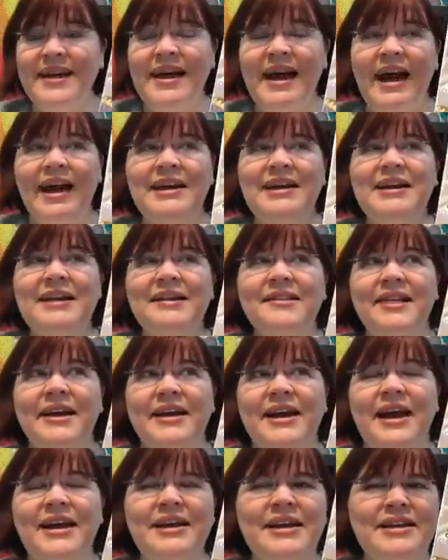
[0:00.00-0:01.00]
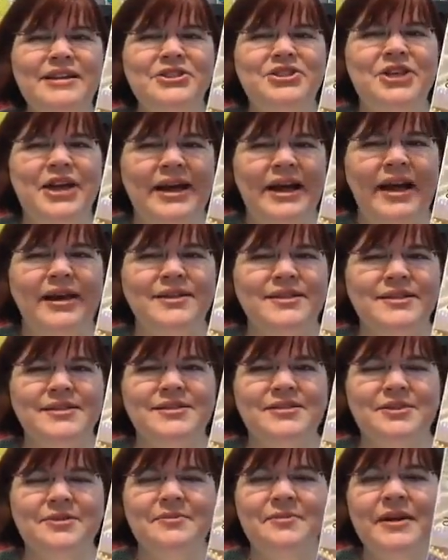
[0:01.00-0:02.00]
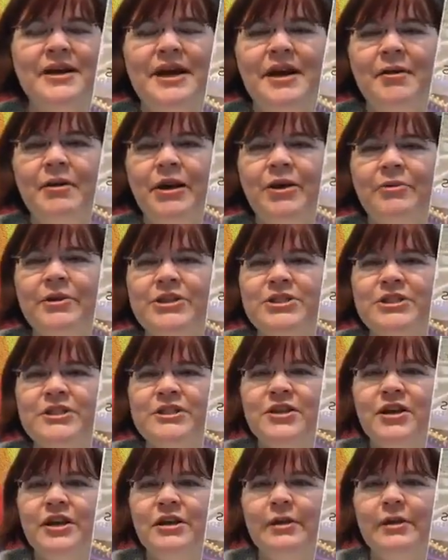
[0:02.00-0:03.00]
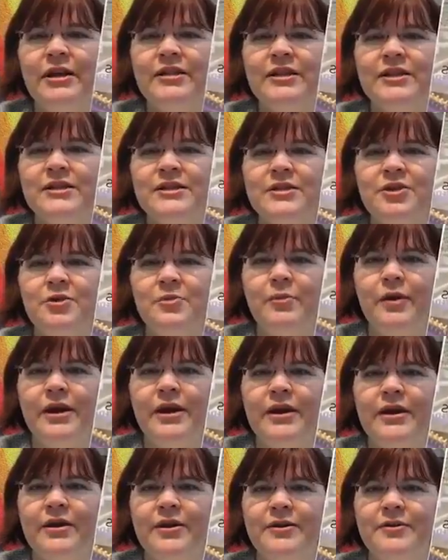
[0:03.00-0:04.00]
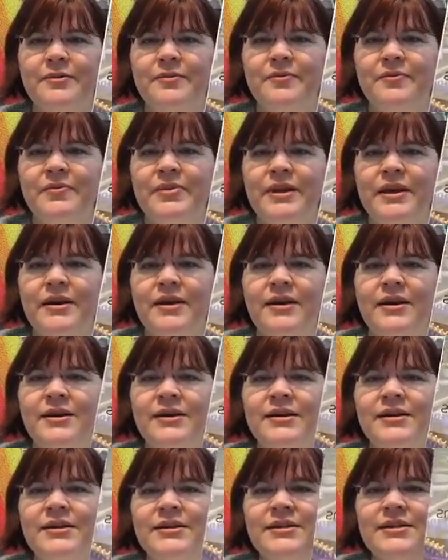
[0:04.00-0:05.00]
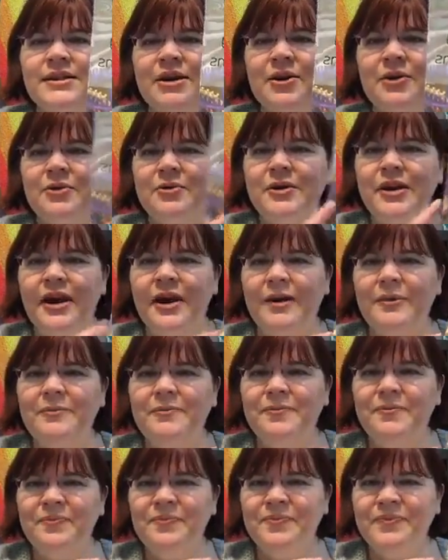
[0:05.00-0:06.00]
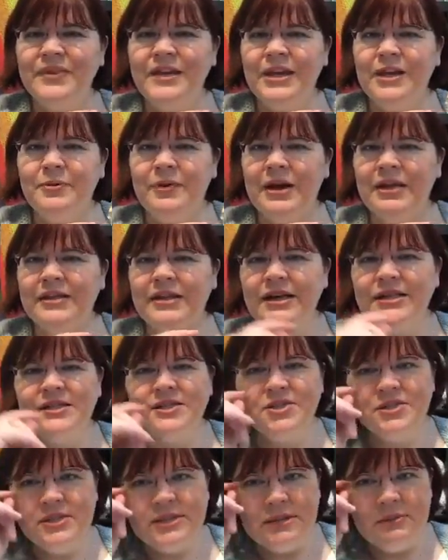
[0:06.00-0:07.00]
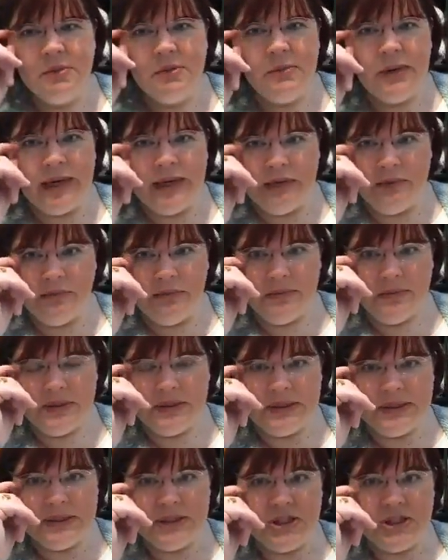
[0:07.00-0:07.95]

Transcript: I needed like I needed a checkout system. Anyway, she's talking about this loom right here. So yeah. Anyway, that's just some of my this is